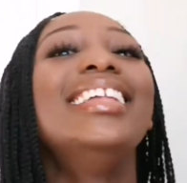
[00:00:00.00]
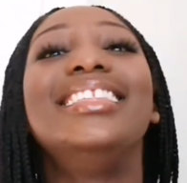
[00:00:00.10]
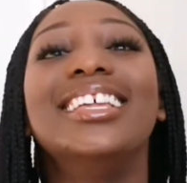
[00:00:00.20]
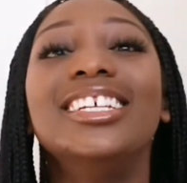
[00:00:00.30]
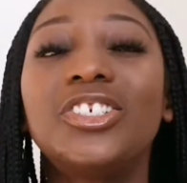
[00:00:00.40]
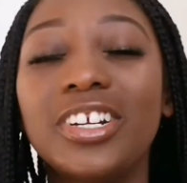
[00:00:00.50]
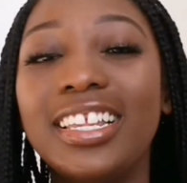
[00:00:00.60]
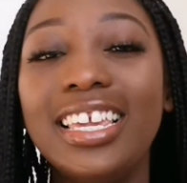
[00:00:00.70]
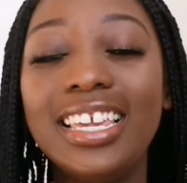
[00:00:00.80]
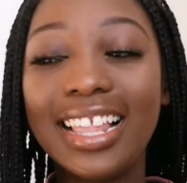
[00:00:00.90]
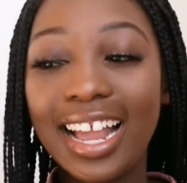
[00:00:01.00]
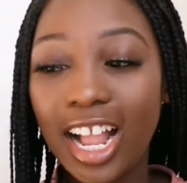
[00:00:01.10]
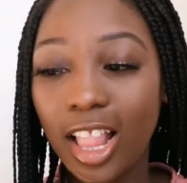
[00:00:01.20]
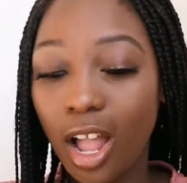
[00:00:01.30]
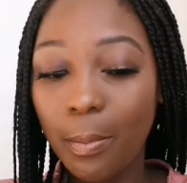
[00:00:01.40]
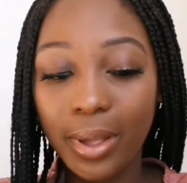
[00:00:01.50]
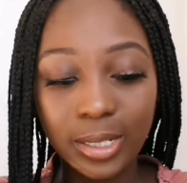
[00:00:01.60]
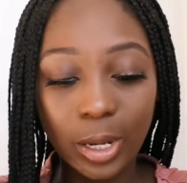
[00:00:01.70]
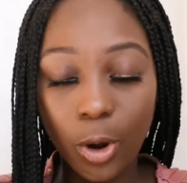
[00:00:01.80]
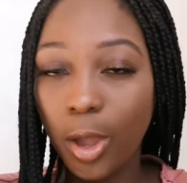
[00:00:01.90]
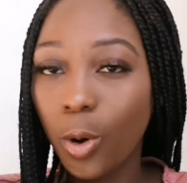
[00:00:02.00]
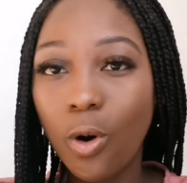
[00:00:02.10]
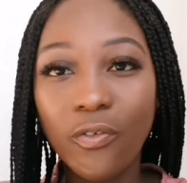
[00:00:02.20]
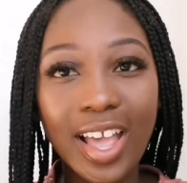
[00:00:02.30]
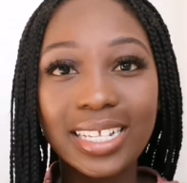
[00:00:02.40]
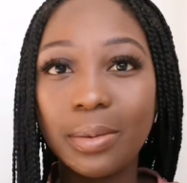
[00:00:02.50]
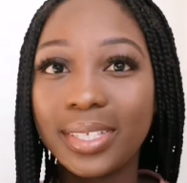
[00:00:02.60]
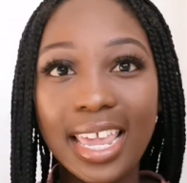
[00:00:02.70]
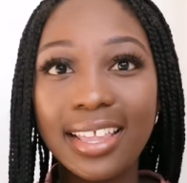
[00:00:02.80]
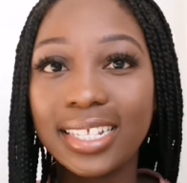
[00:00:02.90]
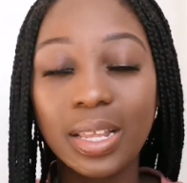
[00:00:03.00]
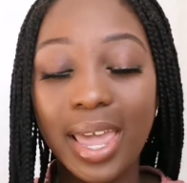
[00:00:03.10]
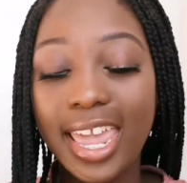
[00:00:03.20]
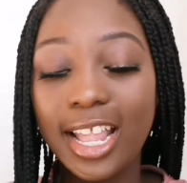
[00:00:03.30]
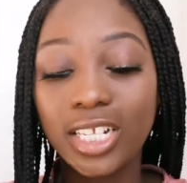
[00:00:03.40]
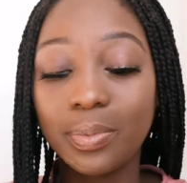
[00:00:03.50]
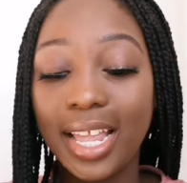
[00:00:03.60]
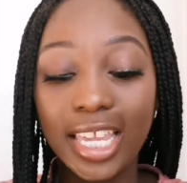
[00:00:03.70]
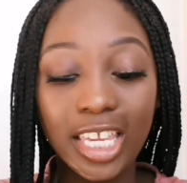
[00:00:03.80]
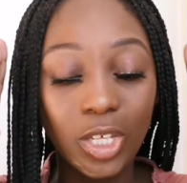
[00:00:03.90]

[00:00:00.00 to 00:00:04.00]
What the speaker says: Literally, like, alarm bells are going off as I'm saying this in my head, because I'm like,